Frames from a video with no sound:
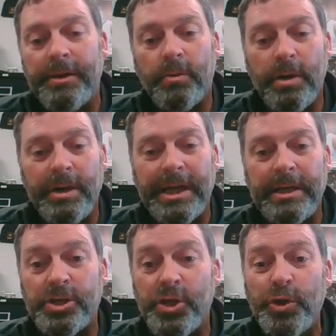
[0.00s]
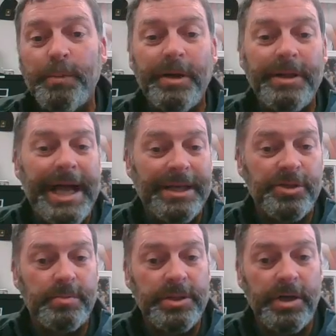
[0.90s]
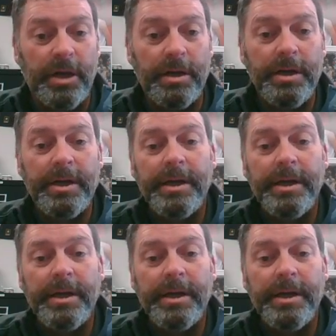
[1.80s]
and we're looking at 2 per classroom is all.